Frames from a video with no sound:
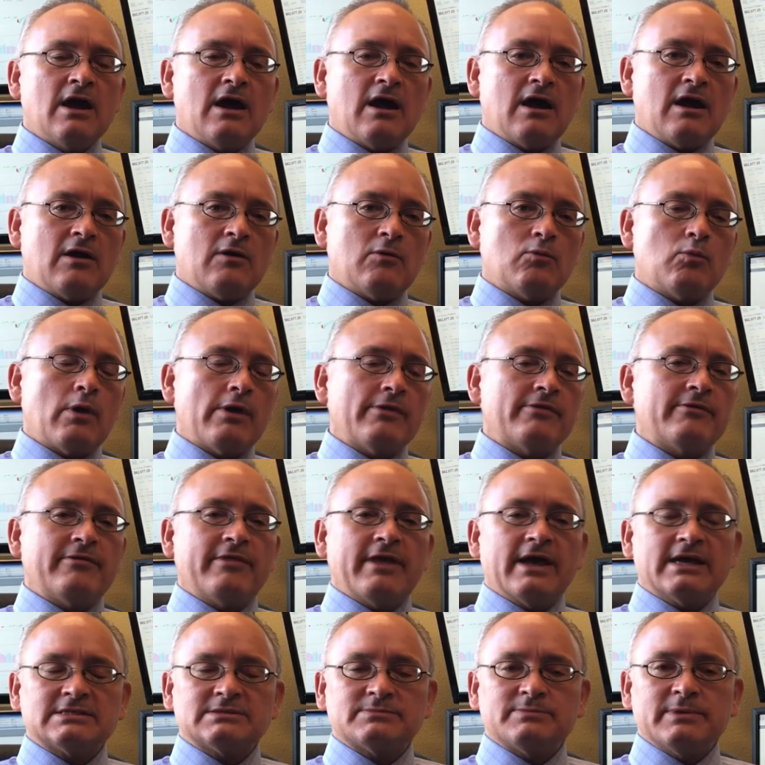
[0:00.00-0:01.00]
whether
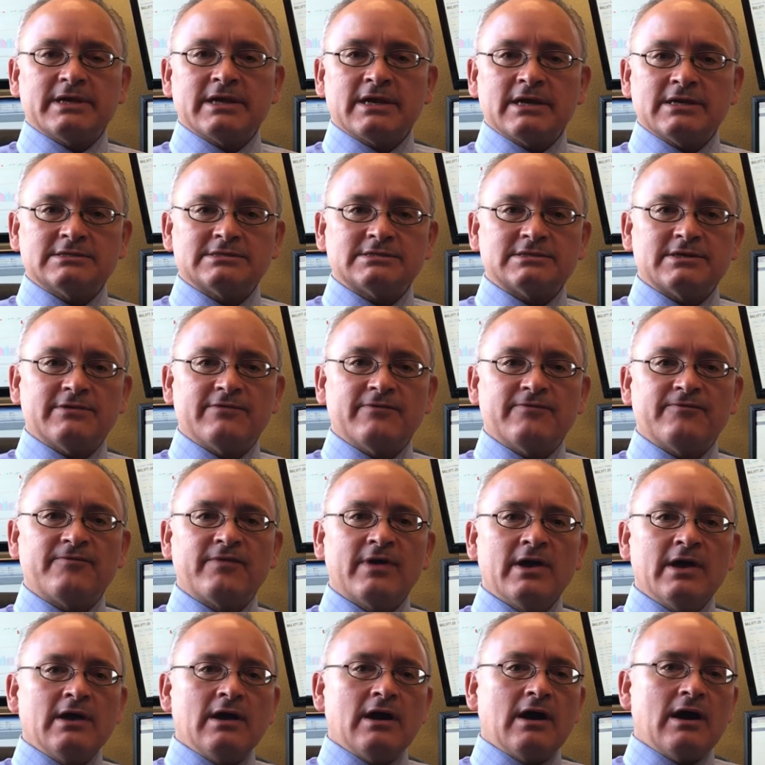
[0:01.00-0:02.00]
that's because of